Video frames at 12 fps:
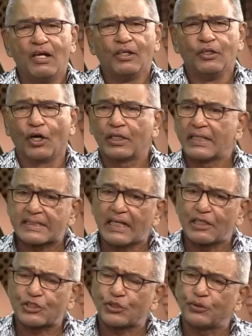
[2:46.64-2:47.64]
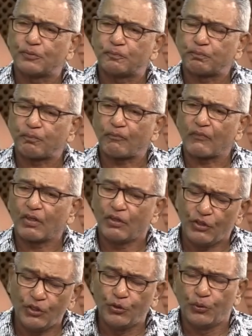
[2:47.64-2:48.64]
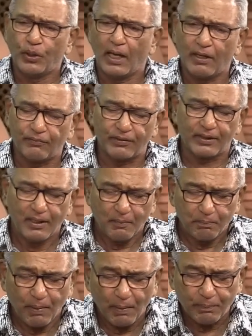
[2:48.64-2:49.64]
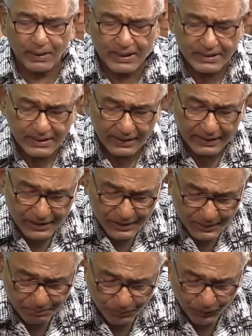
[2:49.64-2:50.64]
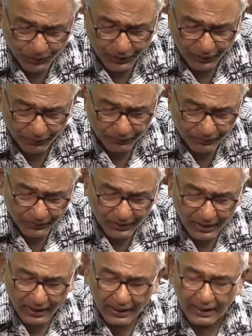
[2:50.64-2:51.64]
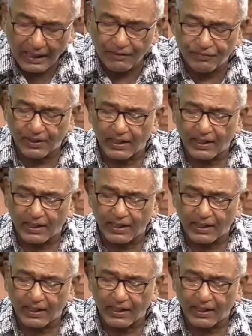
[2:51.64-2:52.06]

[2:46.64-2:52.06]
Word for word: Dr. Celso, you have published this book now, living